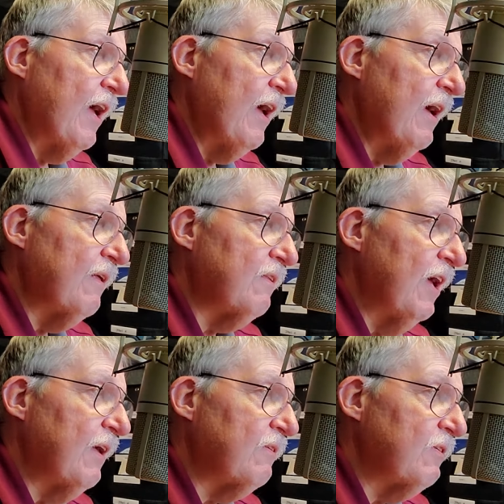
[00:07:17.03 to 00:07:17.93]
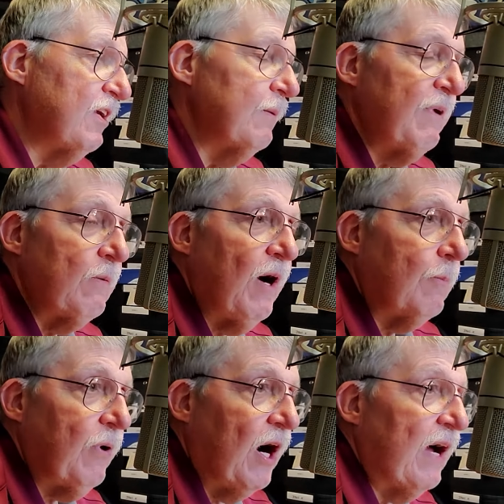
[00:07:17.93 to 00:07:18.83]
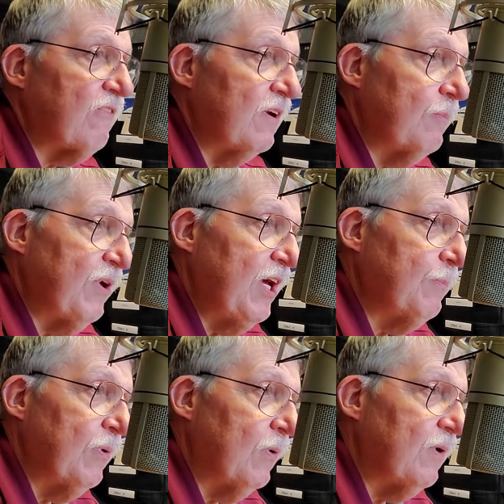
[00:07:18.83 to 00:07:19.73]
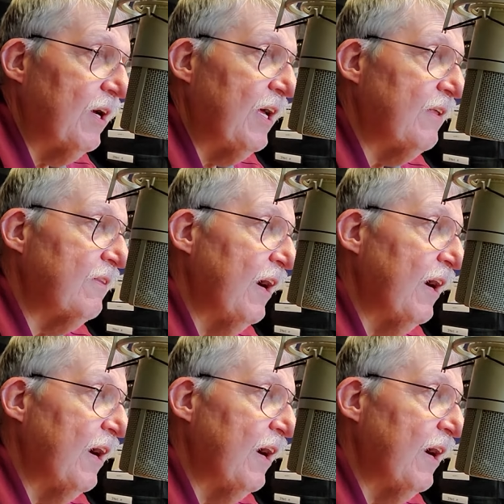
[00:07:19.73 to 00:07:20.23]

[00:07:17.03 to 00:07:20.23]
And you need to be around positive people, and